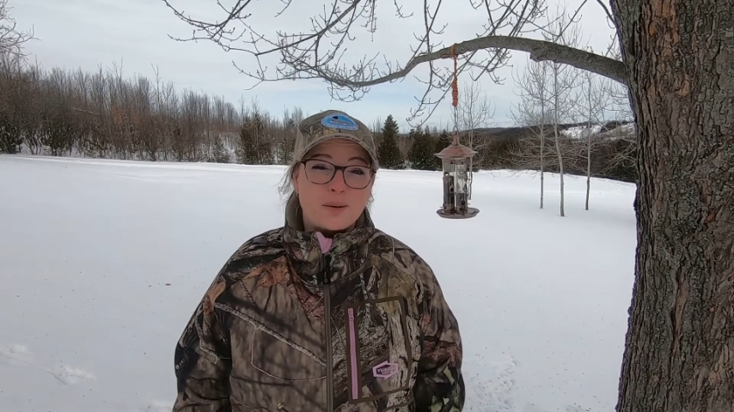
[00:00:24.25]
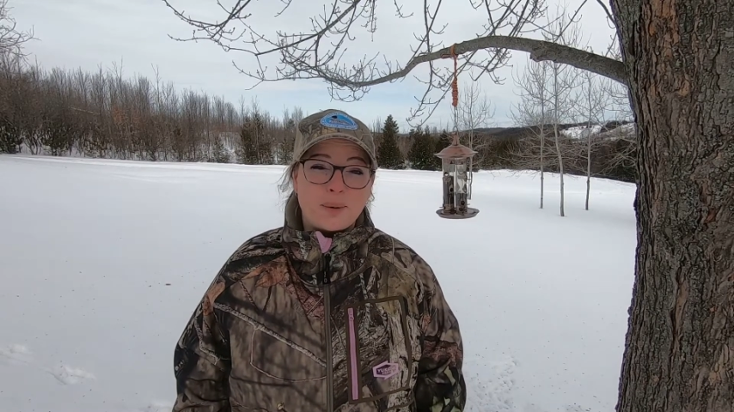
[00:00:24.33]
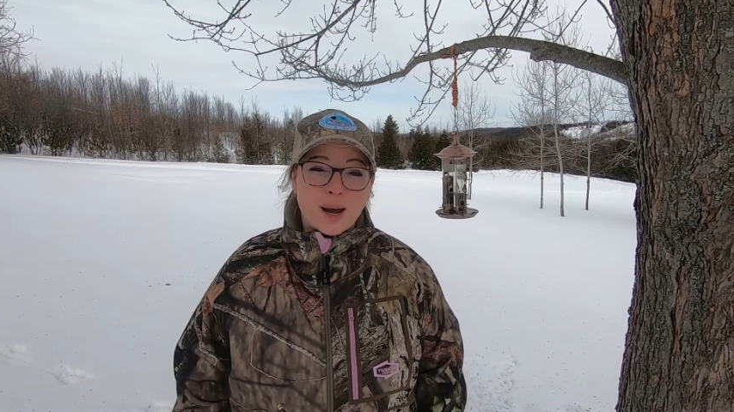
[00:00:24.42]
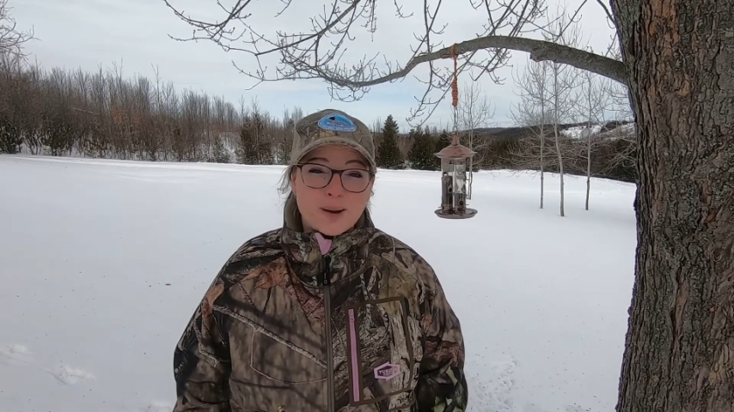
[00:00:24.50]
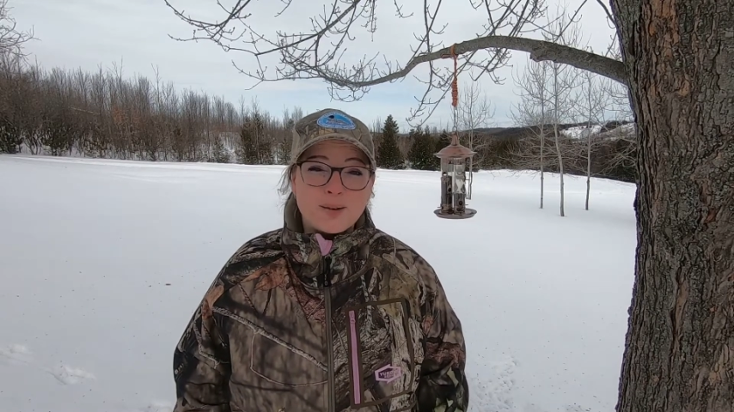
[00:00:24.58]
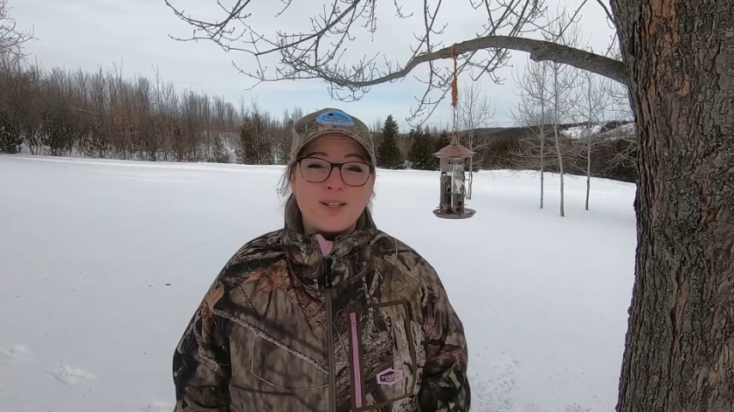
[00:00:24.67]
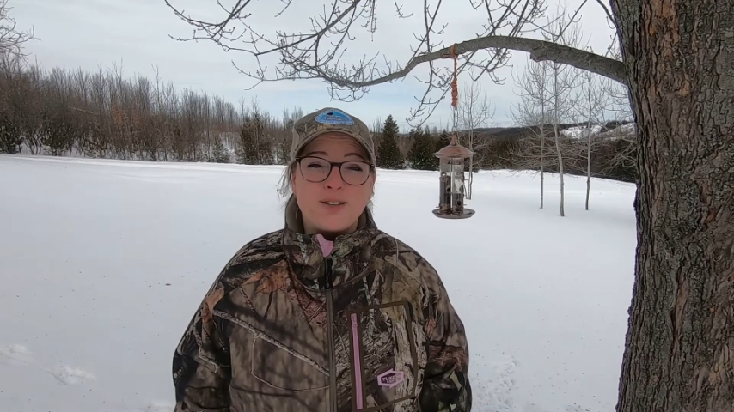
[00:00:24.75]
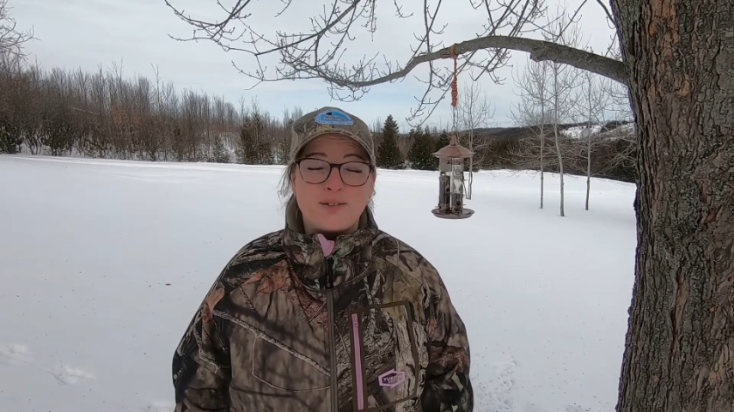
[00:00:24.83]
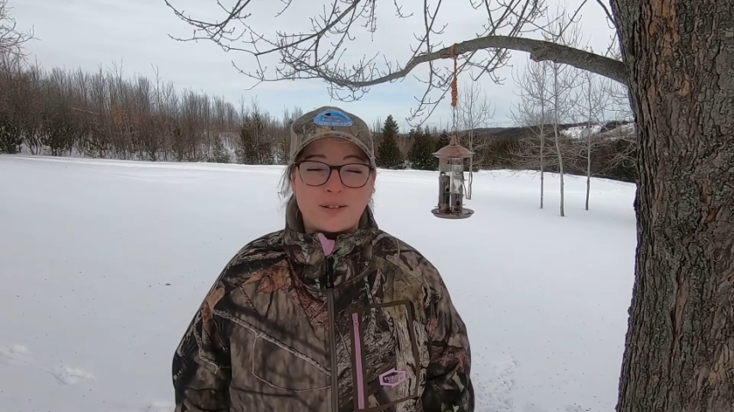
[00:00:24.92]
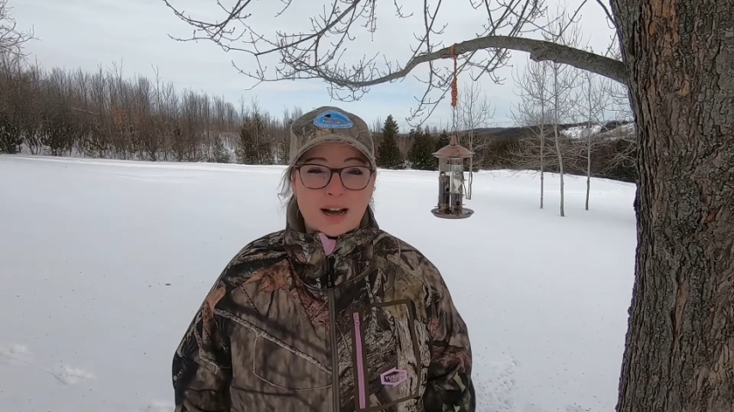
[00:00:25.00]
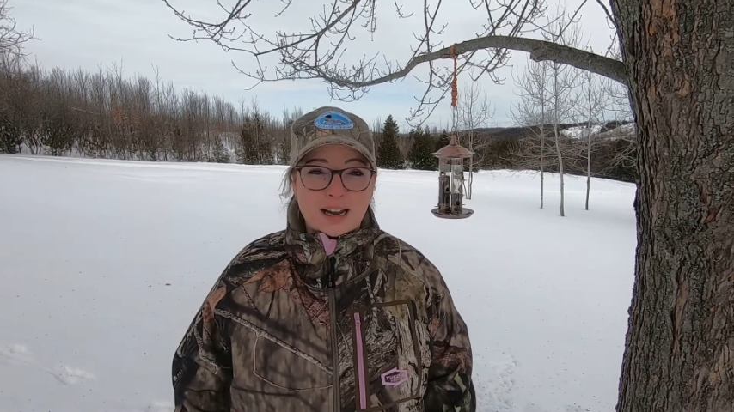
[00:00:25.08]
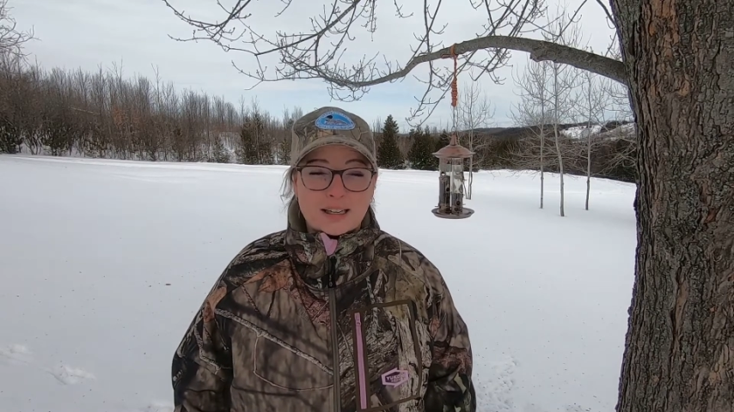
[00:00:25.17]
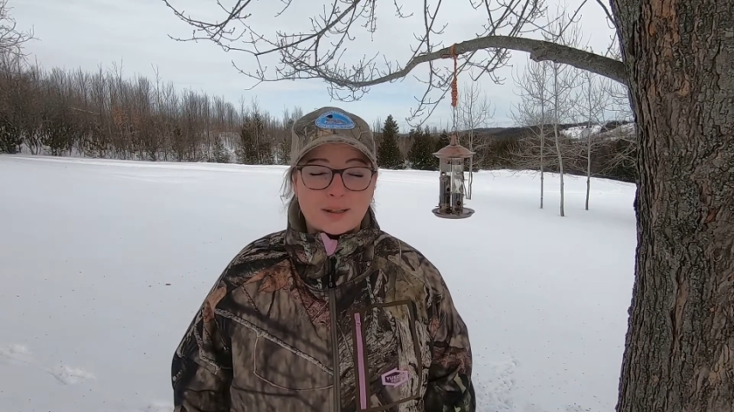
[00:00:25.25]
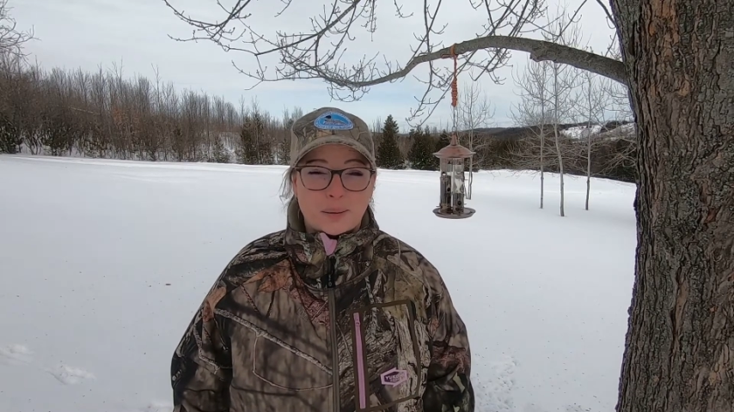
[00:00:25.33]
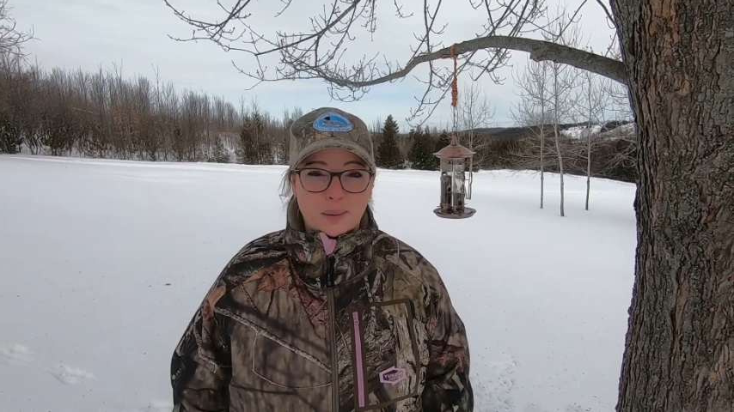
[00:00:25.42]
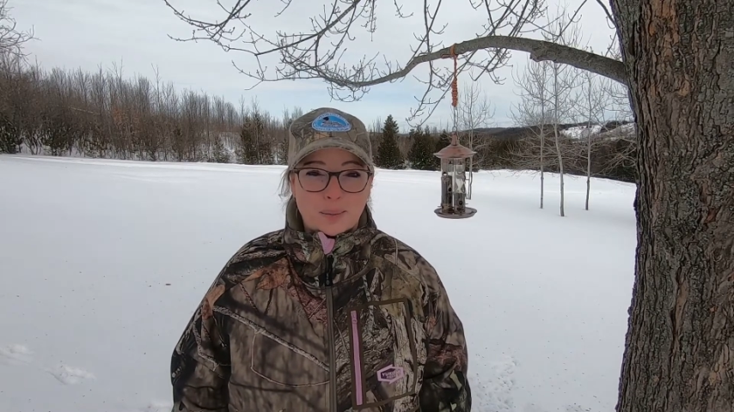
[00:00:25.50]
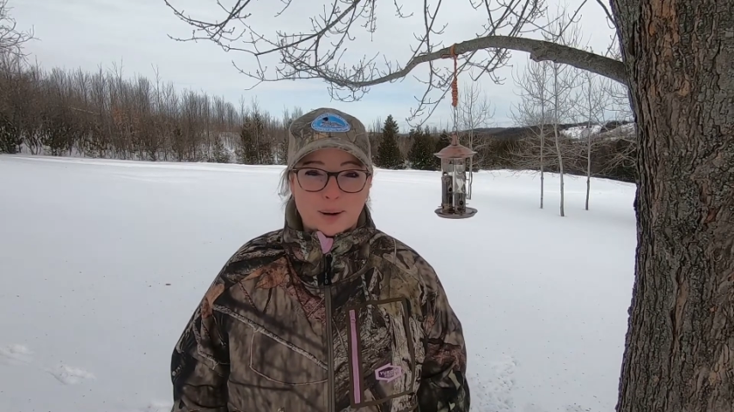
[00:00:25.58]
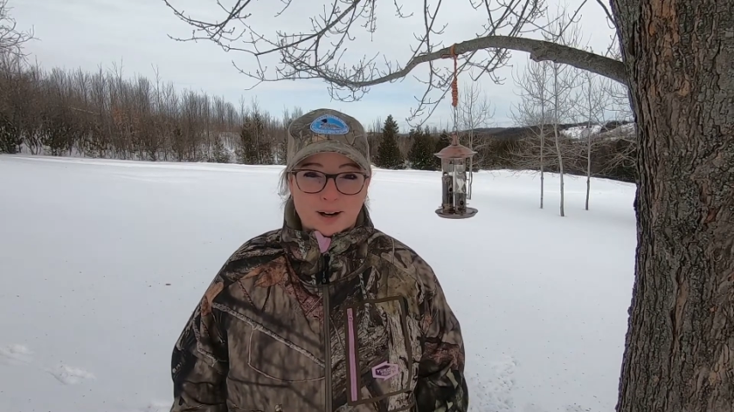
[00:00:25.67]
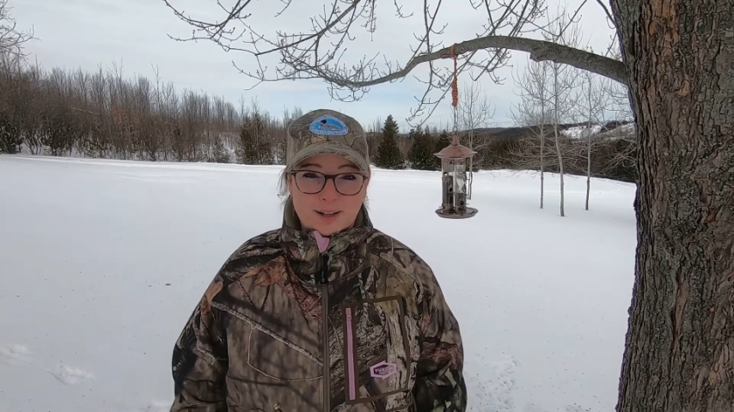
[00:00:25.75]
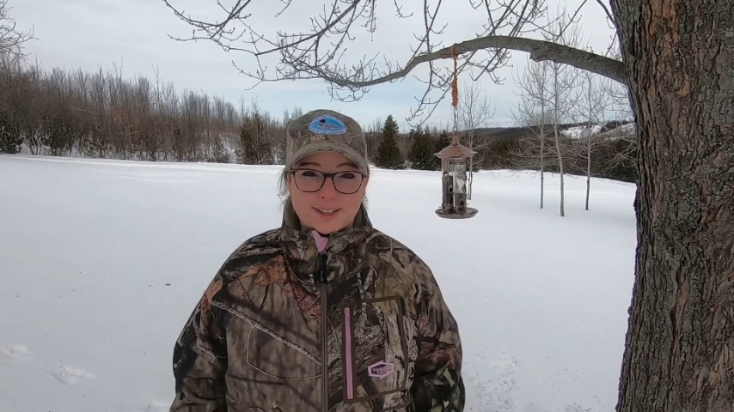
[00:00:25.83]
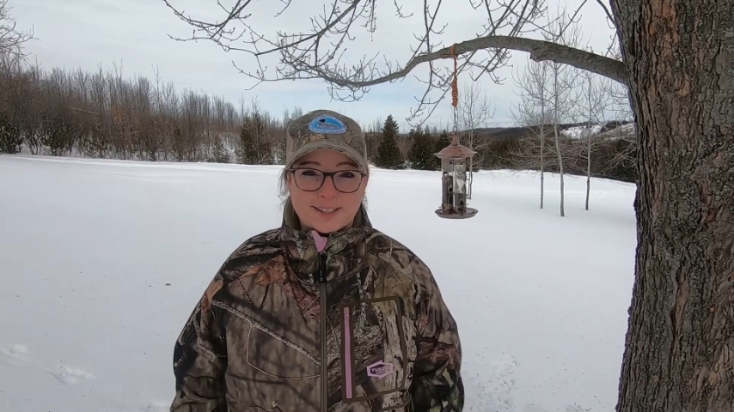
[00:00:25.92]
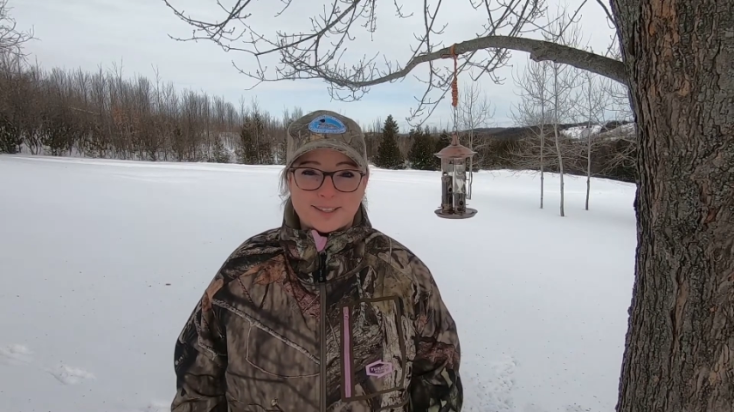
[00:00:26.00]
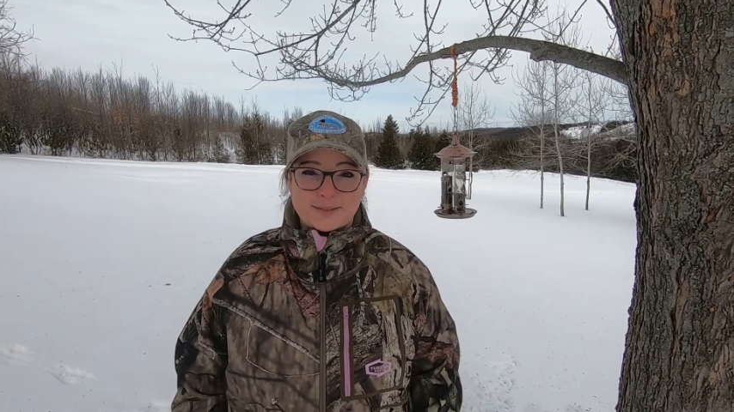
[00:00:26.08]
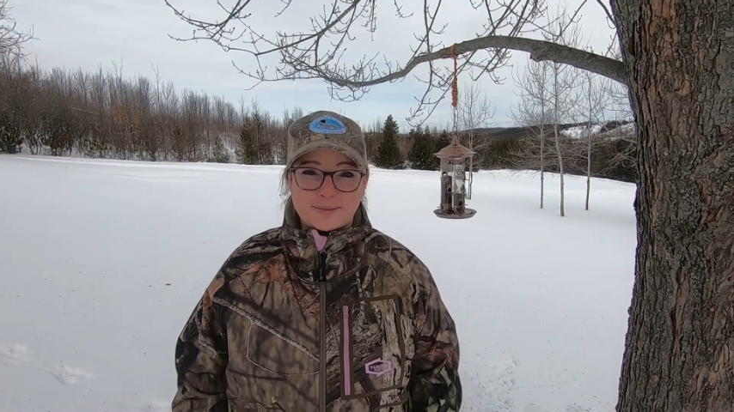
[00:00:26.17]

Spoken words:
you're bound to find birds.